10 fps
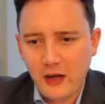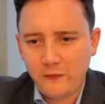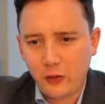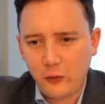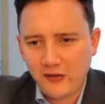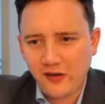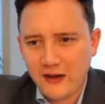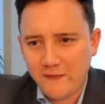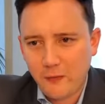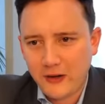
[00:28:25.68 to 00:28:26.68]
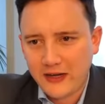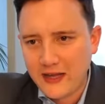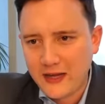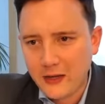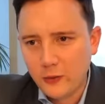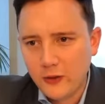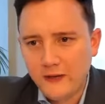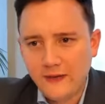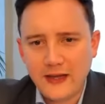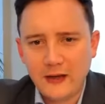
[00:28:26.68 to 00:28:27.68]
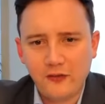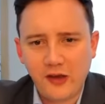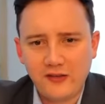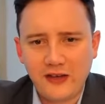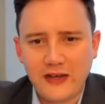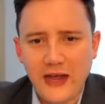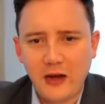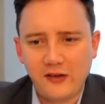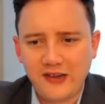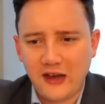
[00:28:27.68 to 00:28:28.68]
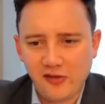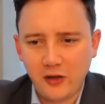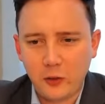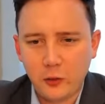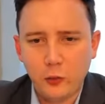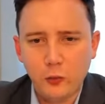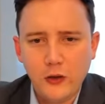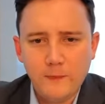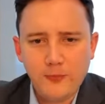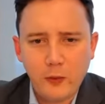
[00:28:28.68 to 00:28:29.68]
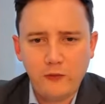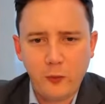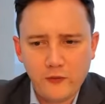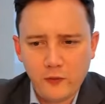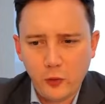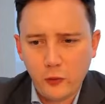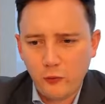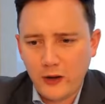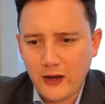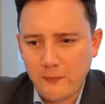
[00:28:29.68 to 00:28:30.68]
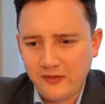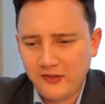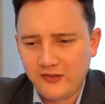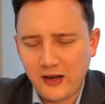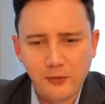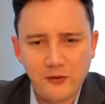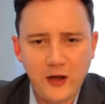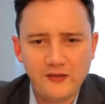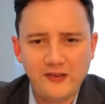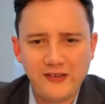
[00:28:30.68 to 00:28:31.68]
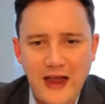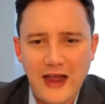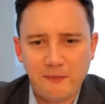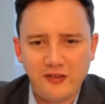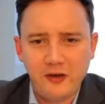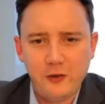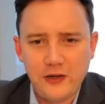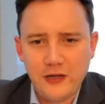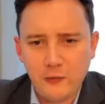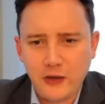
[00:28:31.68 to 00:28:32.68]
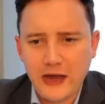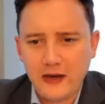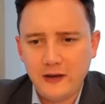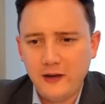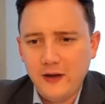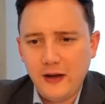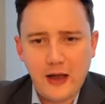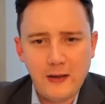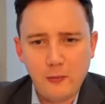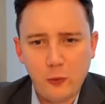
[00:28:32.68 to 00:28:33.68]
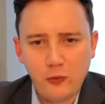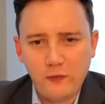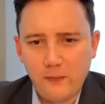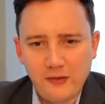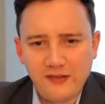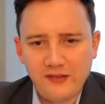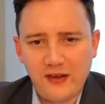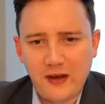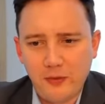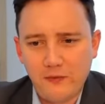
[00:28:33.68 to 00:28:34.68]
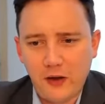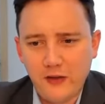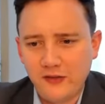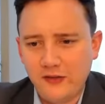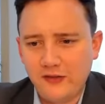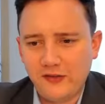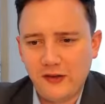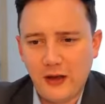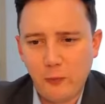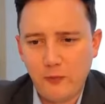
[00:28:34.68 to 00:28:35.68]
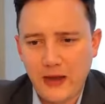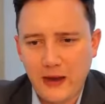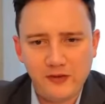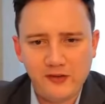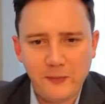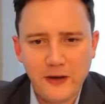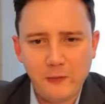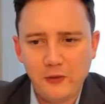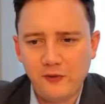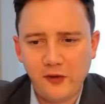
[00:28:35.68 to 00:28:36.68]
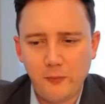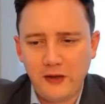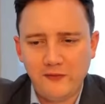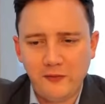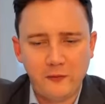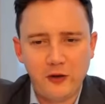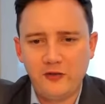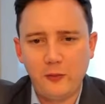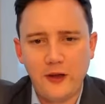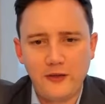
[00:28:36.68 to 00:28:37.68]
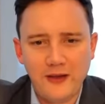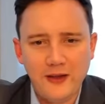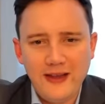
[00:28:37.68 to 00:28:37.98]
I've got a question here from Nikhil. Nikhil's asking, can I schedule a call with one of your uh, business setup advisors? Absolutely, you can. Um, all of our business setup advisors uh, would be happy to speak with you. So please feel free to either